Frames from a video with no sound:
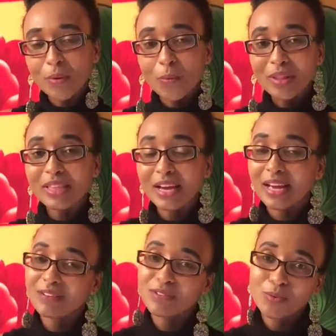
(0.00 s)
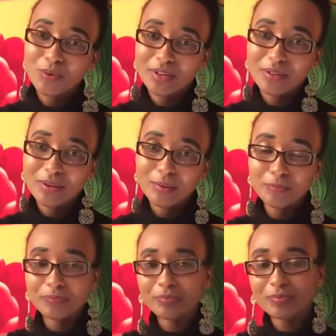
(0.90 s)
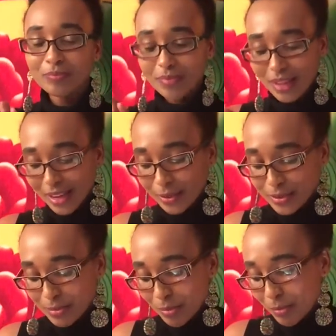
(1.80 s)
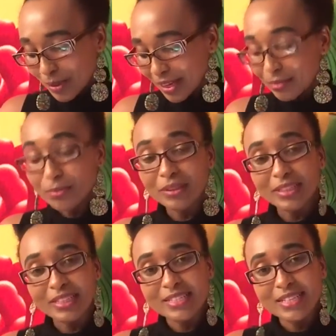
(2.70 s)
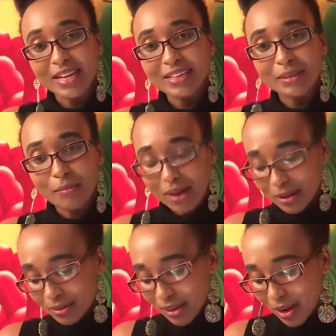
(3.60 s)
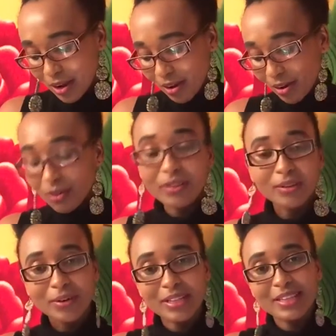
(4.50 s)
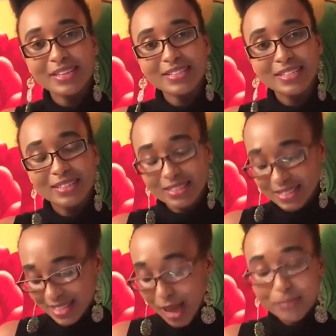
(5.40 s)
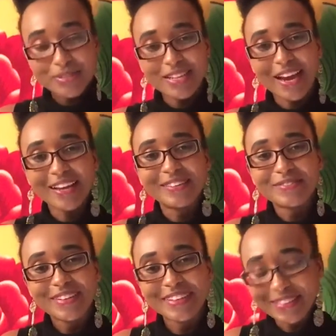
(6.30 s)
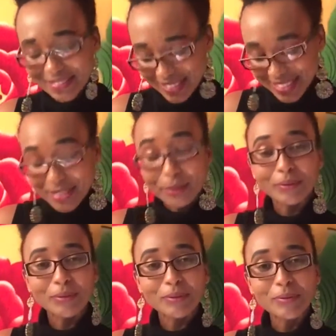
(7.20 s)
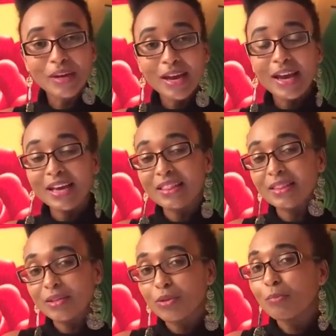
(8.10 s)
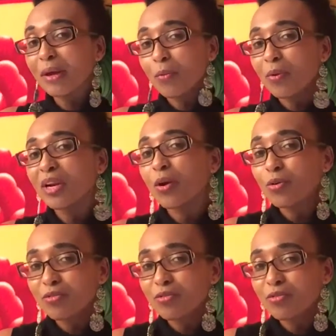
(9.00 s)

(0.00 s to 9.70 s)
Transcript: one thing I have to warn you though, I know some people get really excited about all the great things that this apple cider vinegar rinse could do, and you might want to